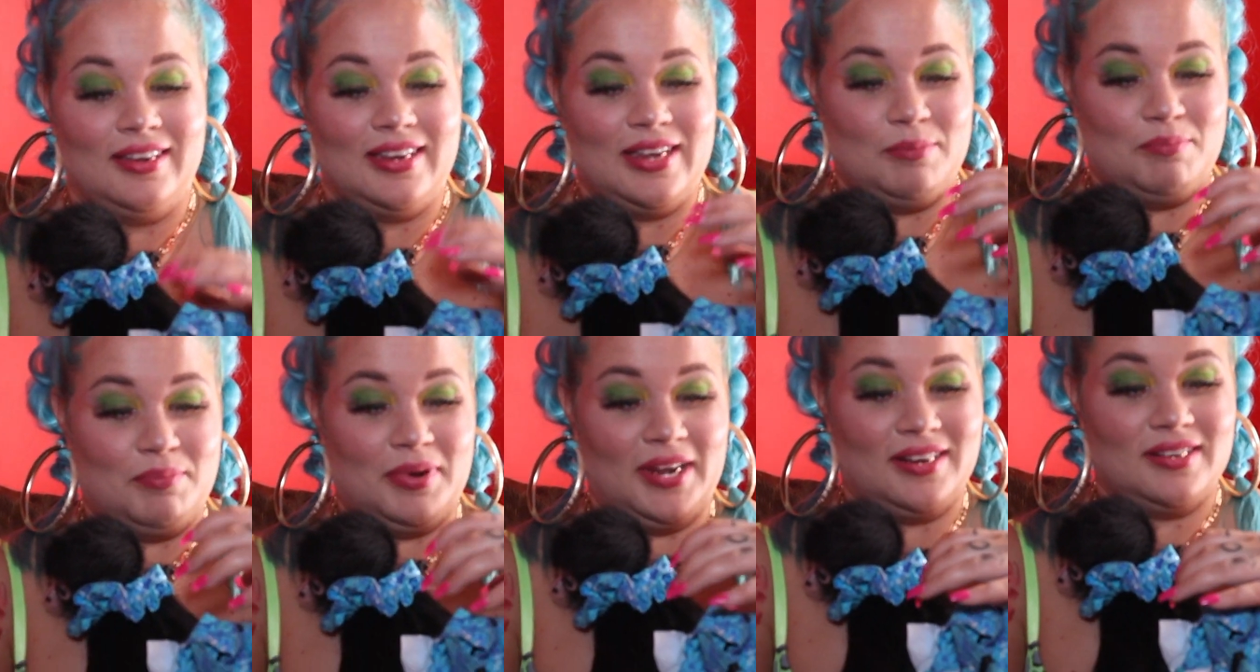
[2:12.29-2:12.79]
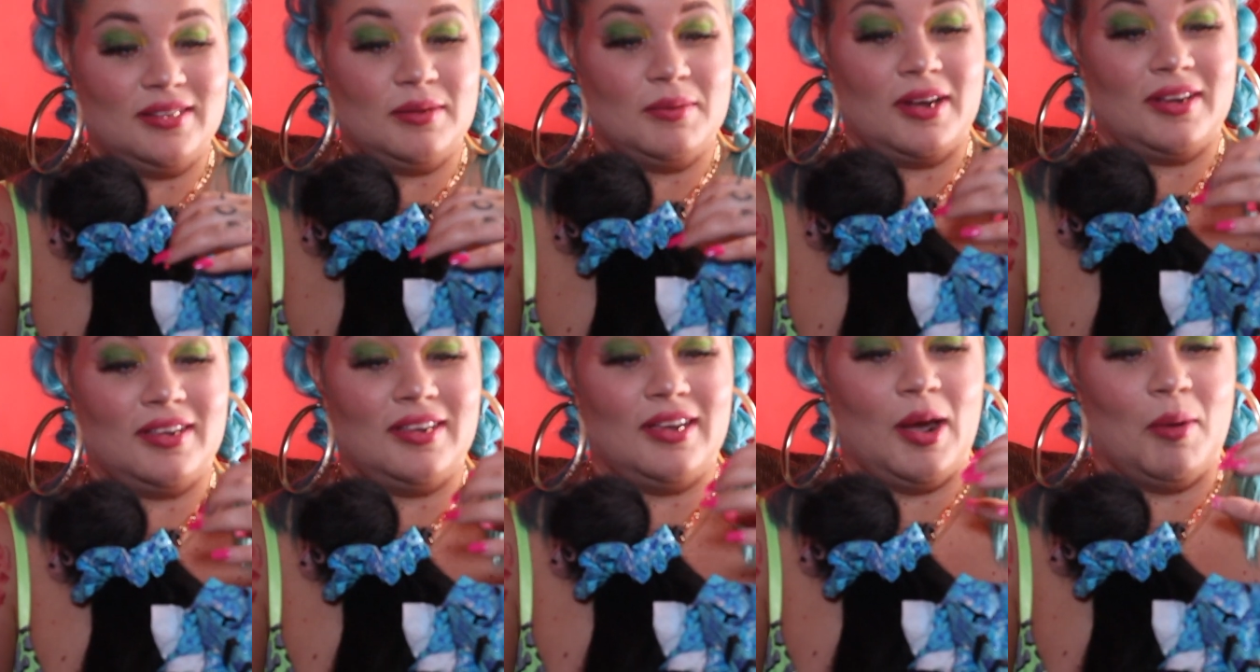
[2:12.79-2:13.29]
He picked the
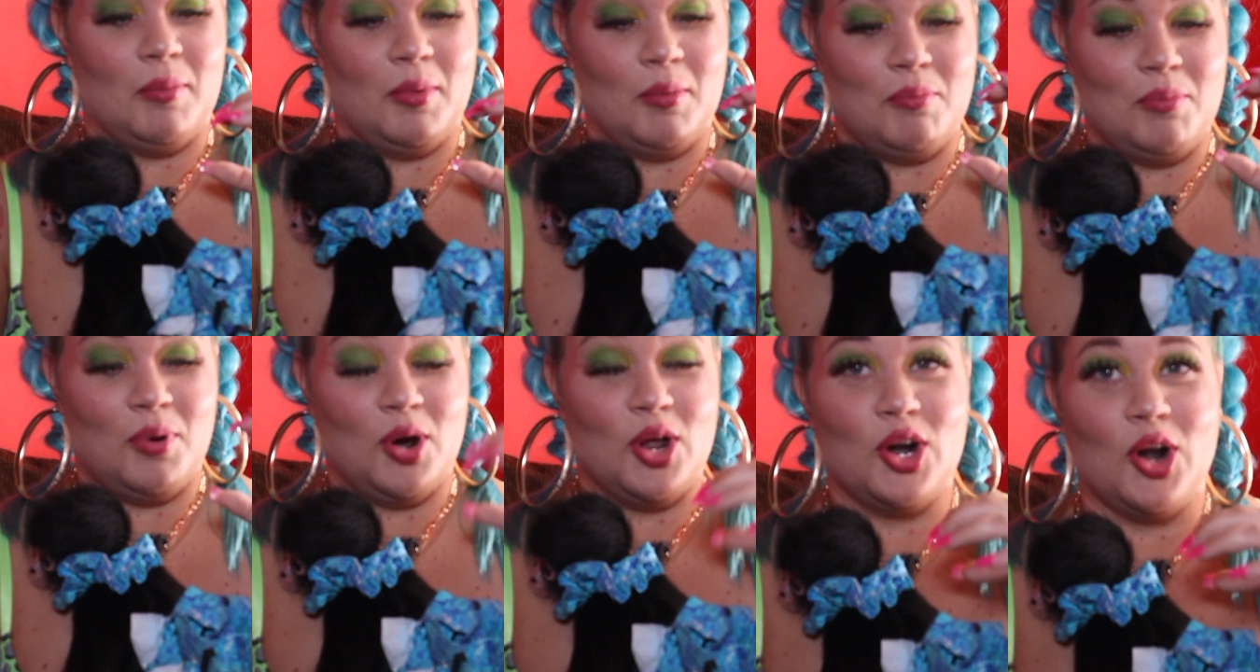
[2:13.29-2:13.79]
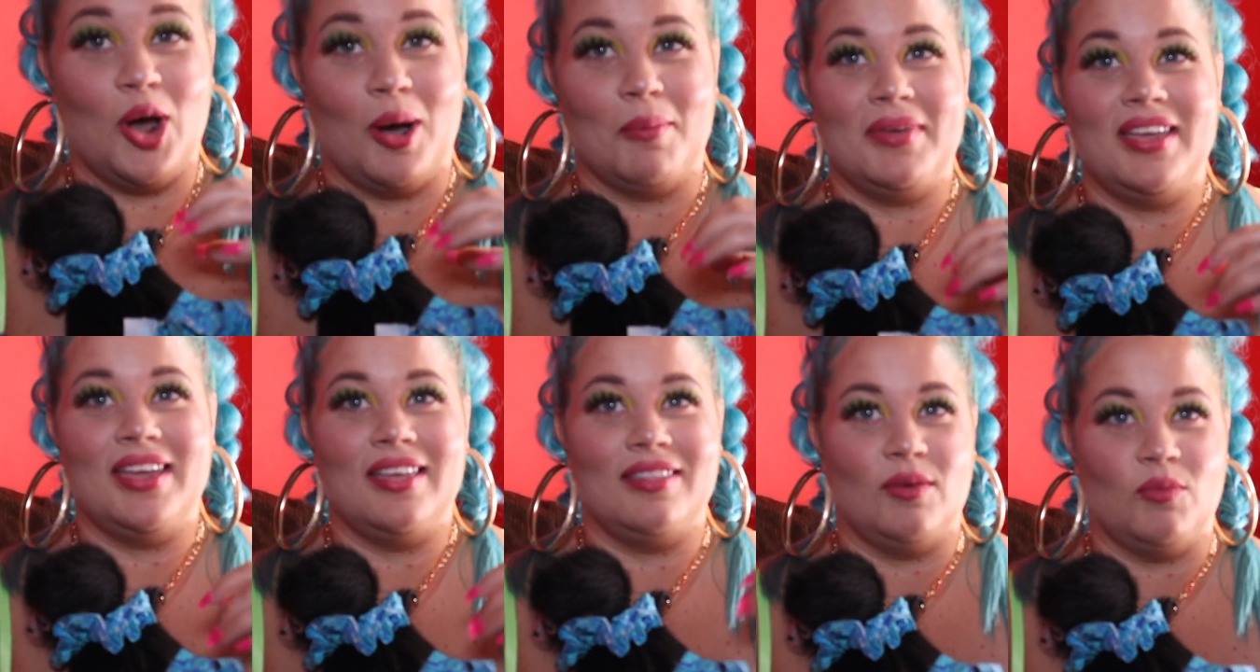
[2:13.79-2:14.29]
monkey up, put it on
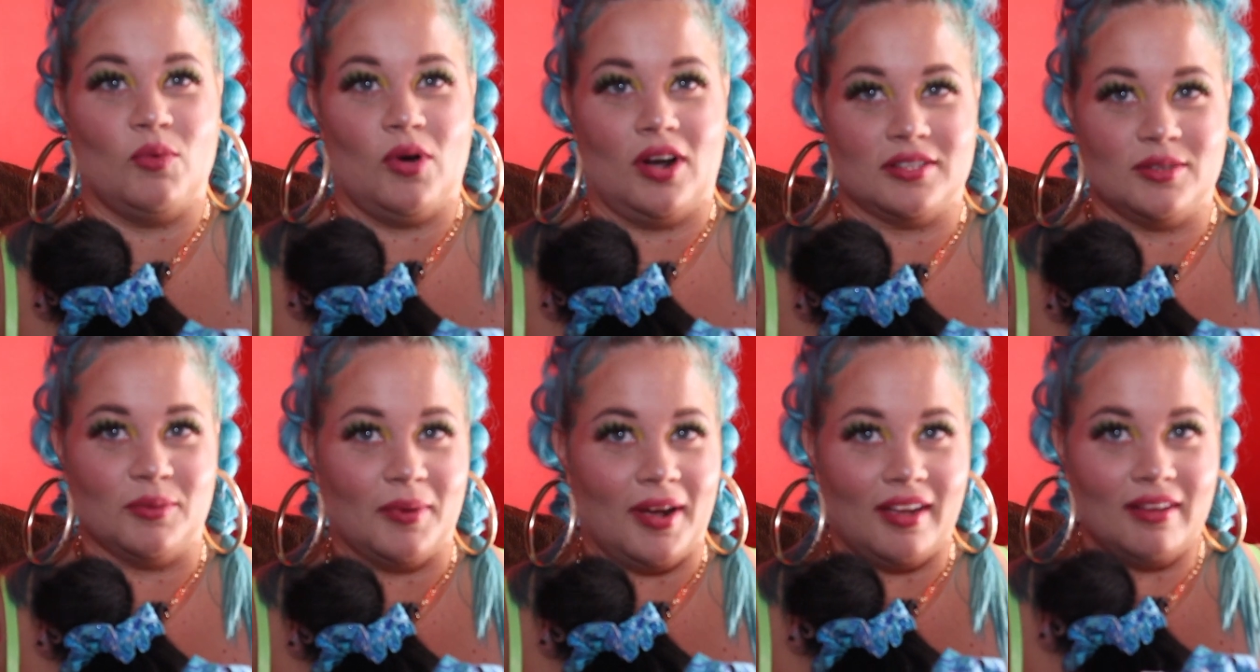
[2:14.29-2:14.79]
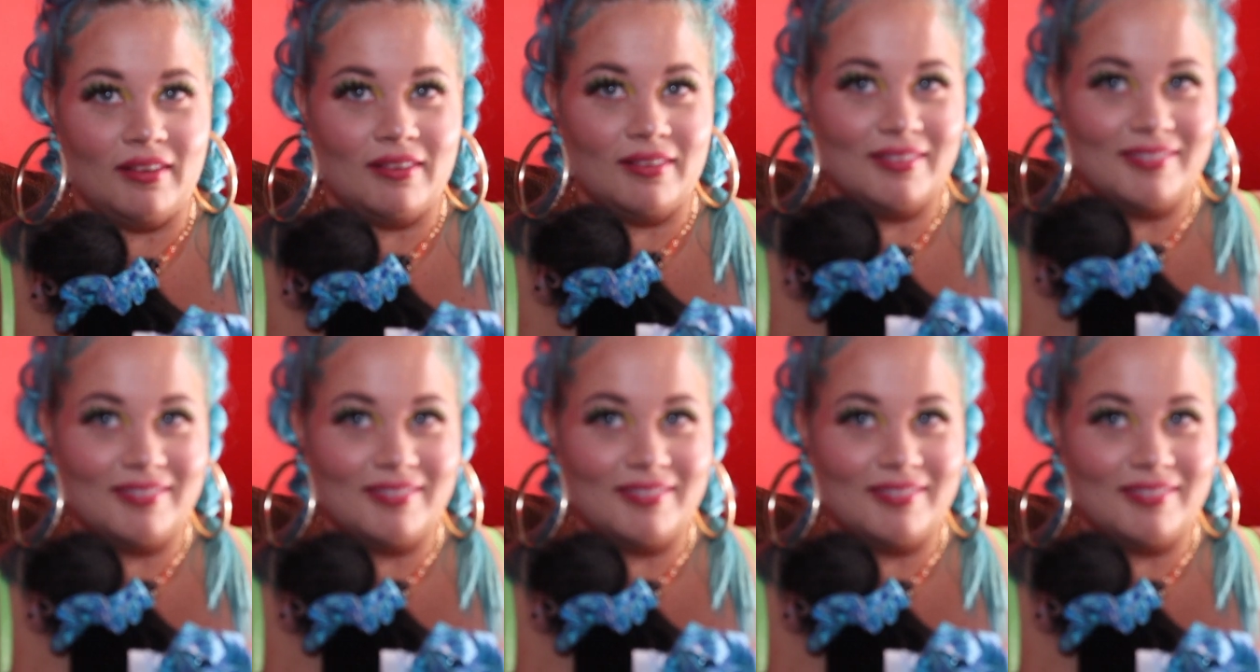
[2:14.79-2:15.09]
me, and then walked away.